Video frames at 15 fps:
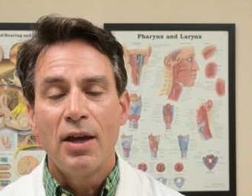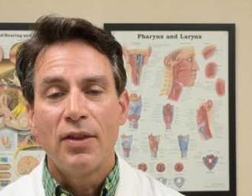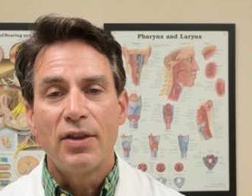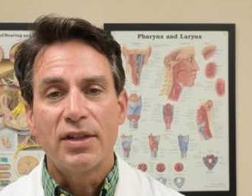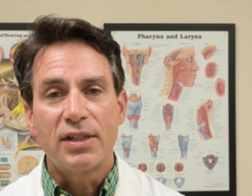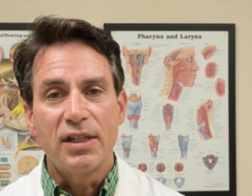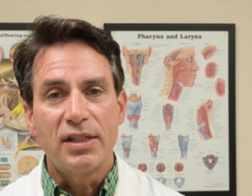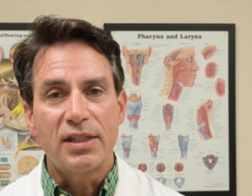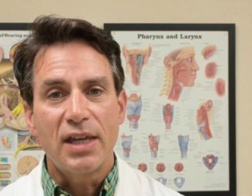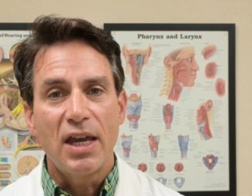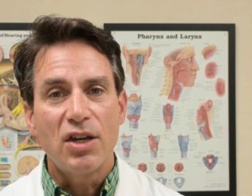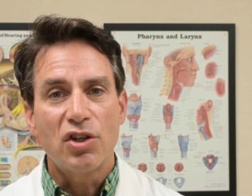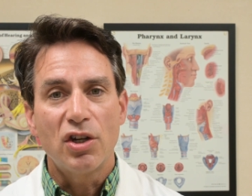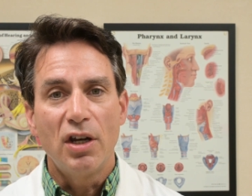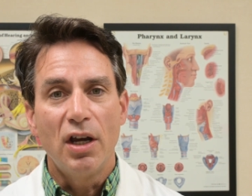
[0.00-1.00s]
the
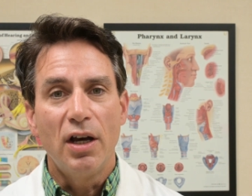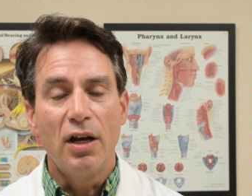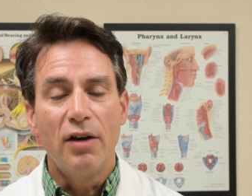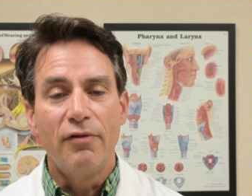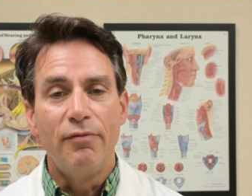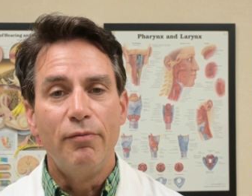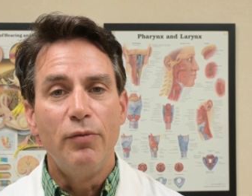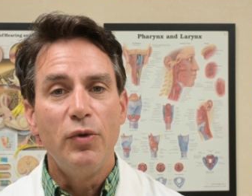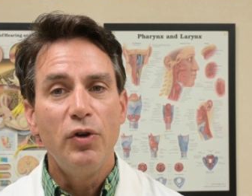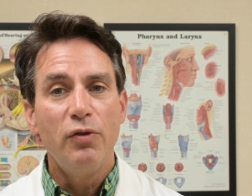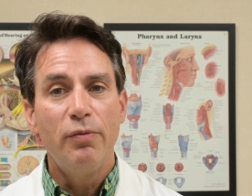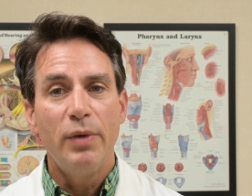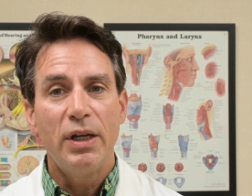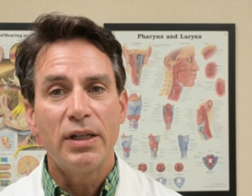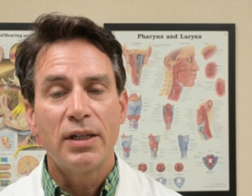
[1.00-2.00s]
sensation of
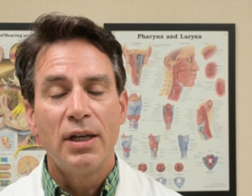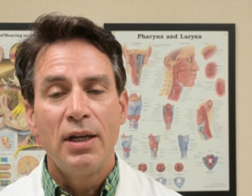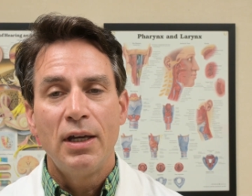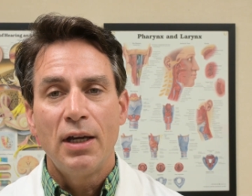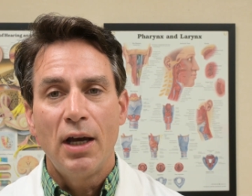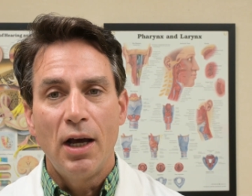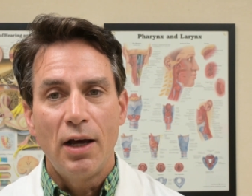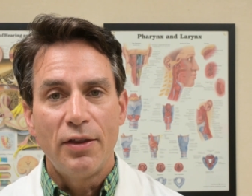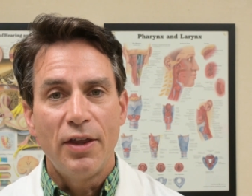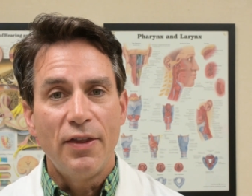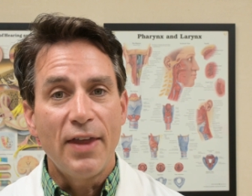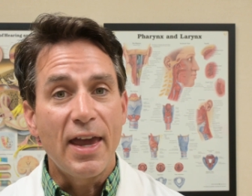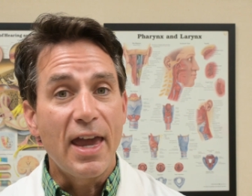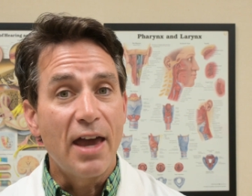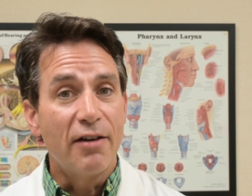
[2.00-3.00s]
movement, uh, then
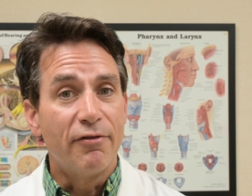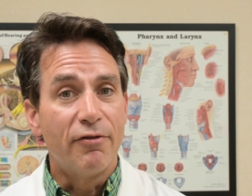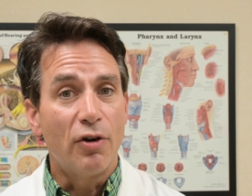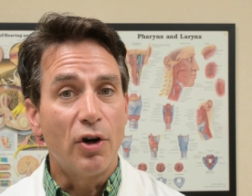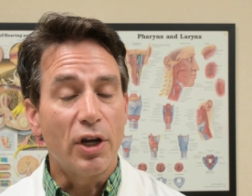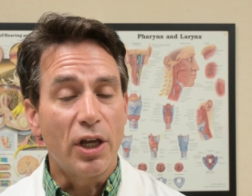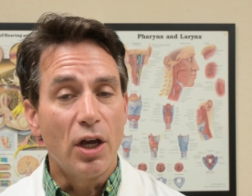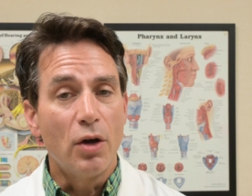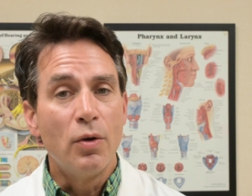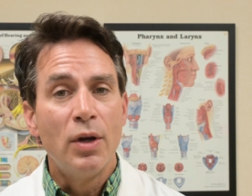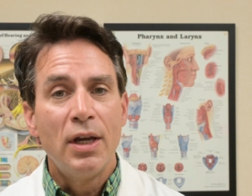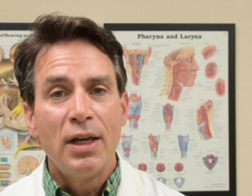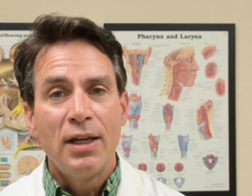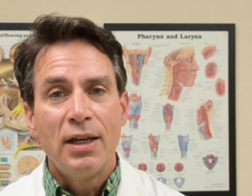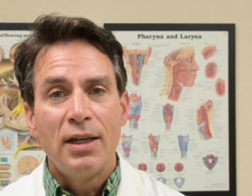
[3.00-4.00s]
they have vertigo.
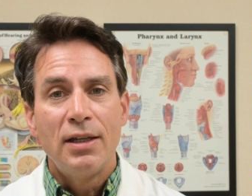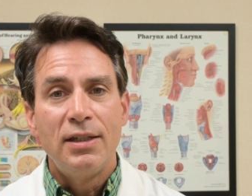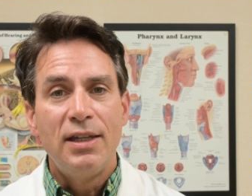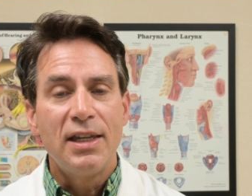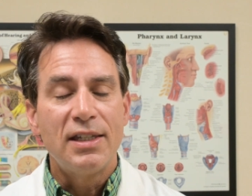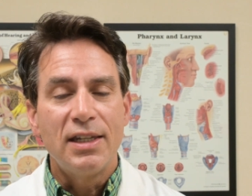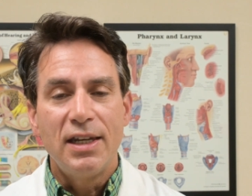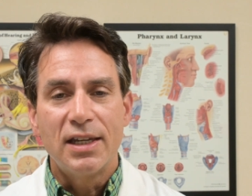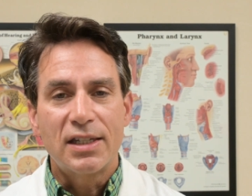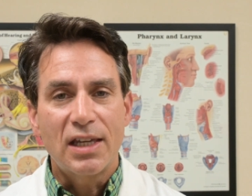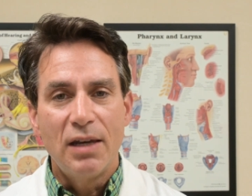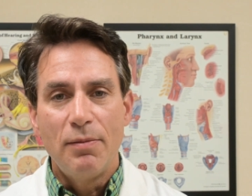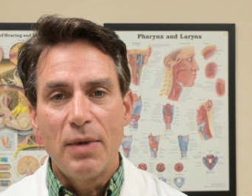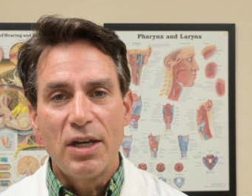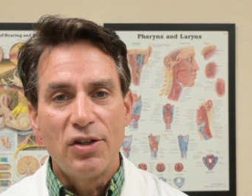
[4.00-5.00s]
Dizziness
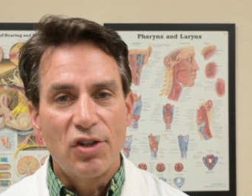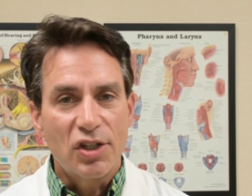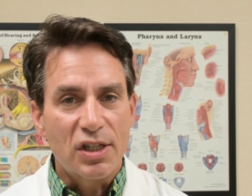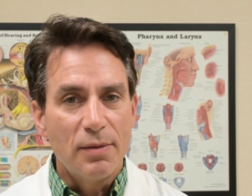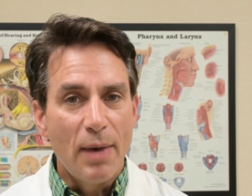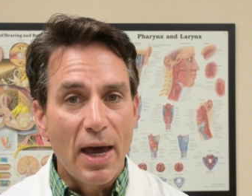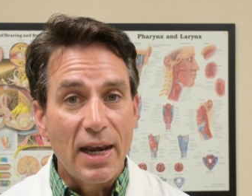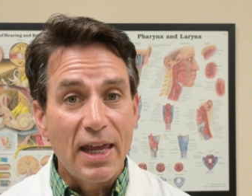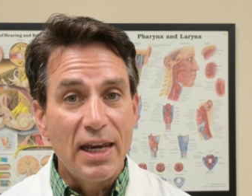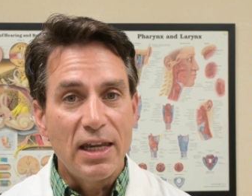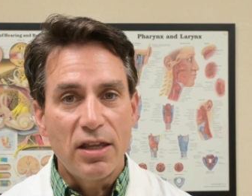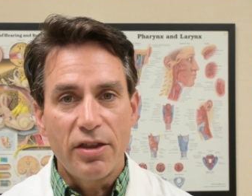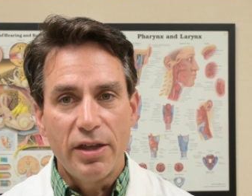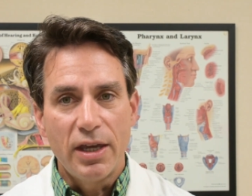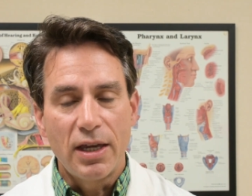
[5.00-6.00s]
can mean just about
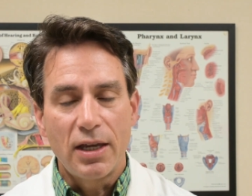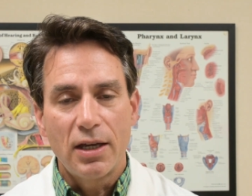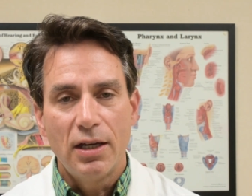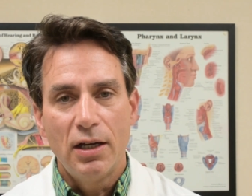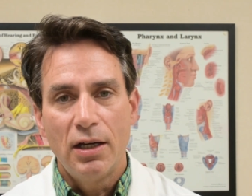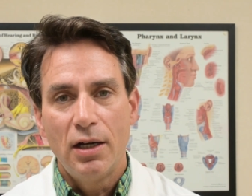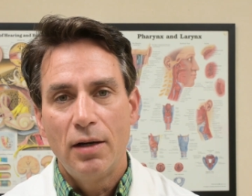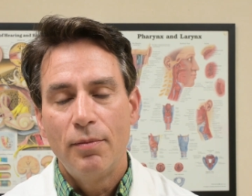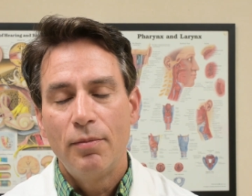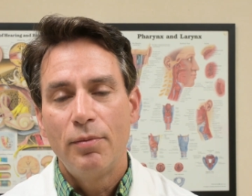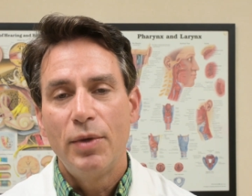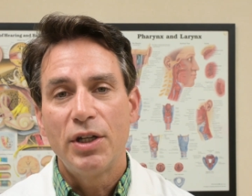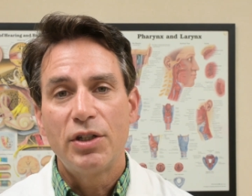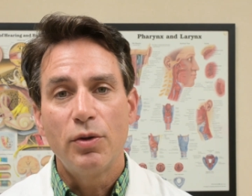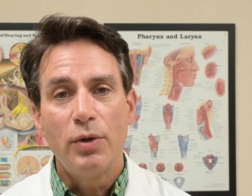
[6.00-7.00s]
anything. Um,
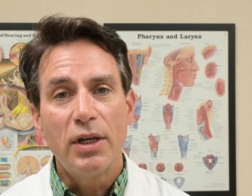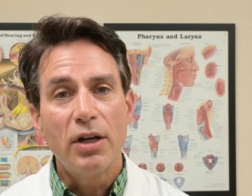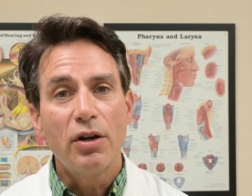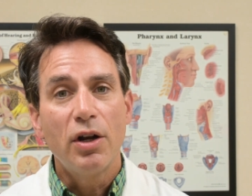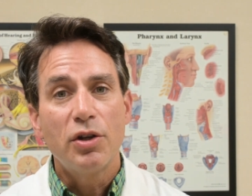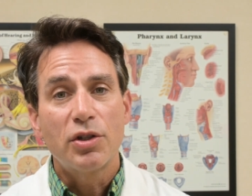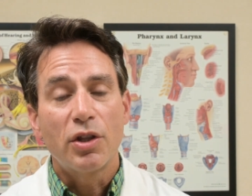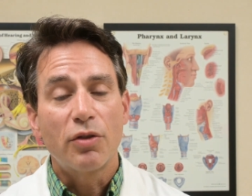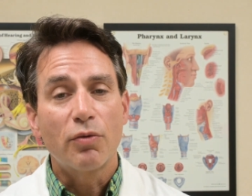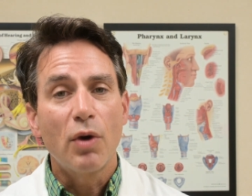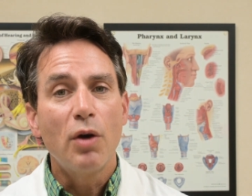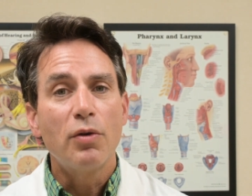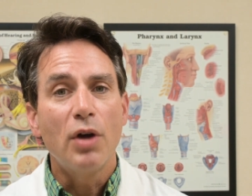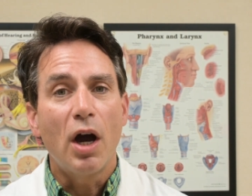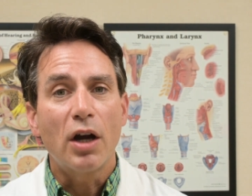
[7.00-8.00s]
but to an ear, nose, and
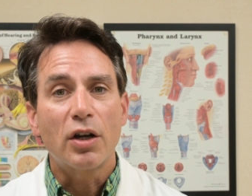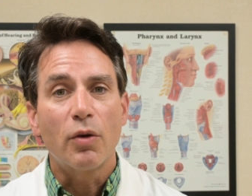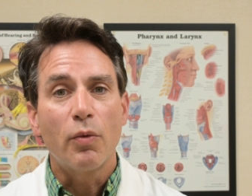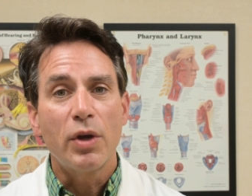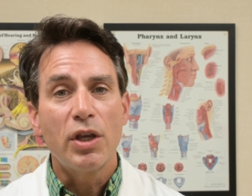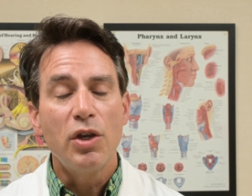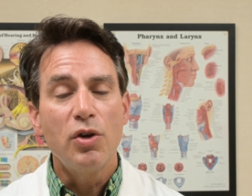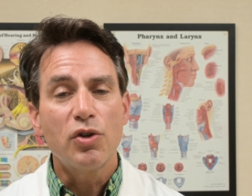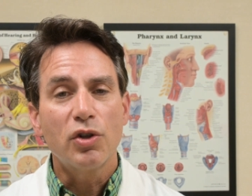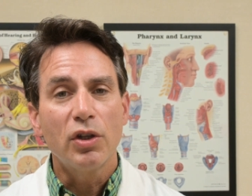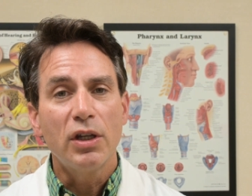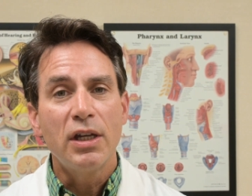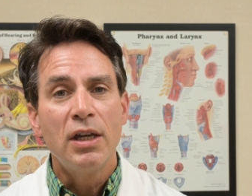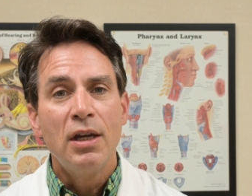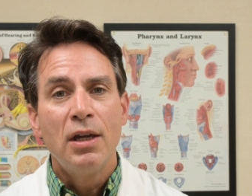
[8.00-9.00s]
throat doctor, we
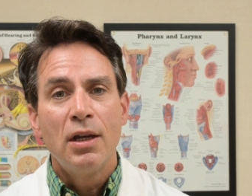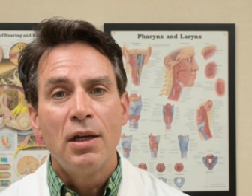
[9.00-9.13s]
usually